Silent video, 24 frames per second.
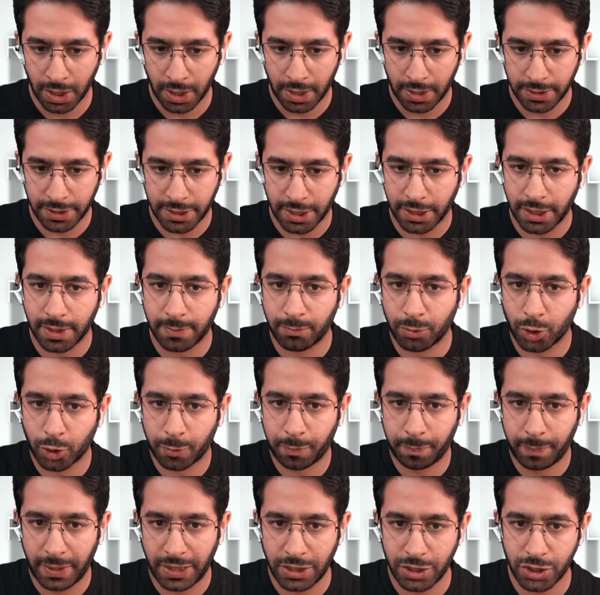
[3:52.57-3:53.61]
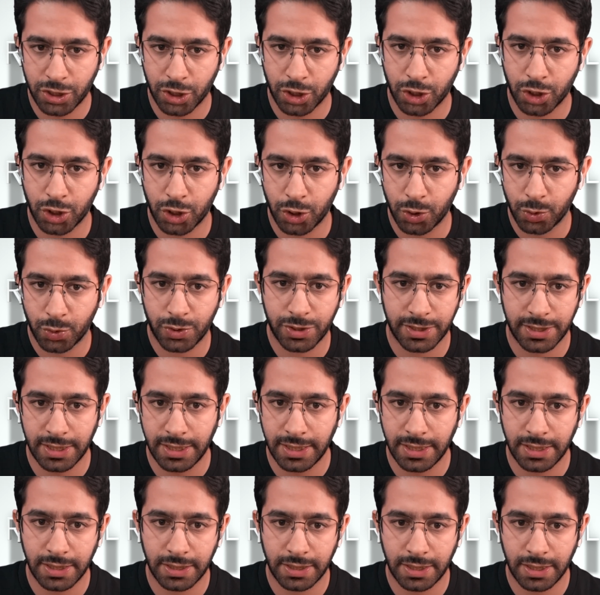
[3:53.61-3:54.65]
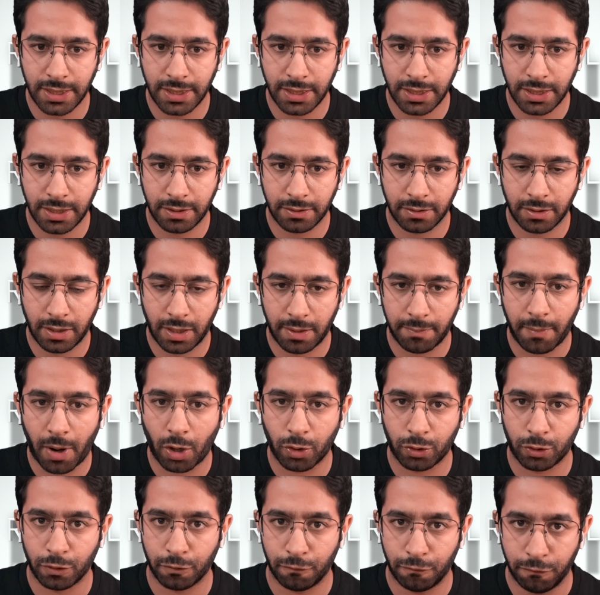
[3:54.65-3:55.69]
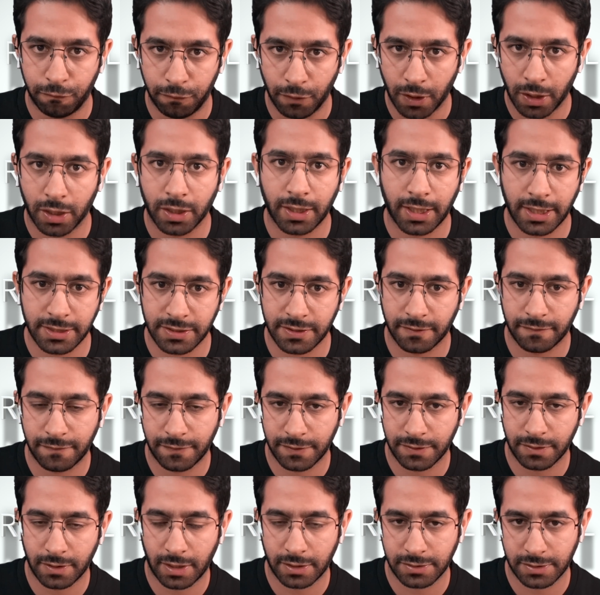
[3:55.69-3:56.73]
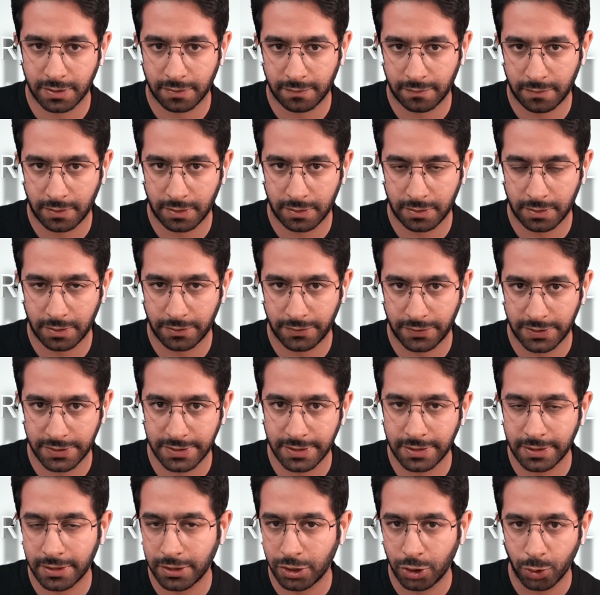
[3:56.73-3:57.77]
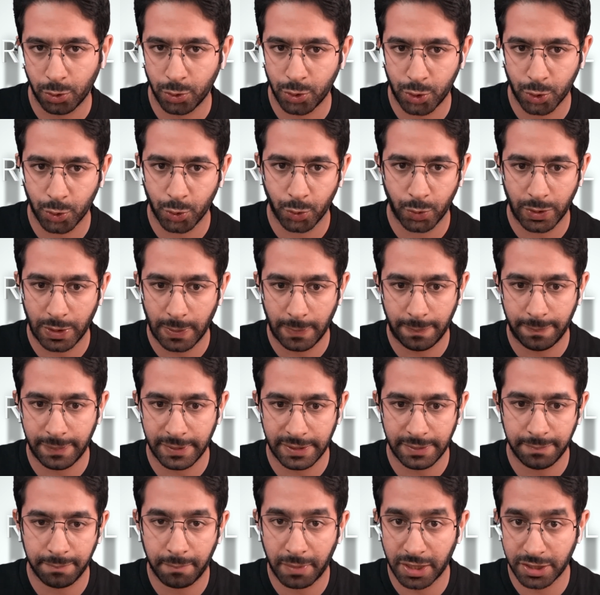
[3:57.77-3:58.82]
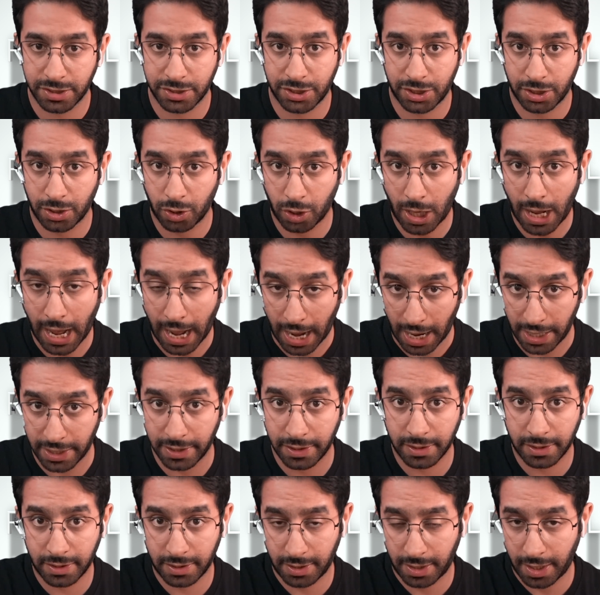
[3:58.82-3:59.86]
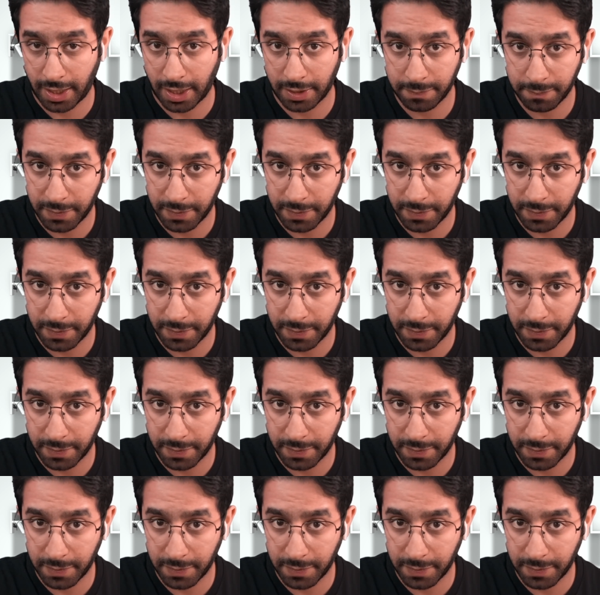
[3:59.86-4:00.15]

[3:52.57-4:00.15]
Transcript: The number of patients you see, the amount of work as a resident you do will be much higher at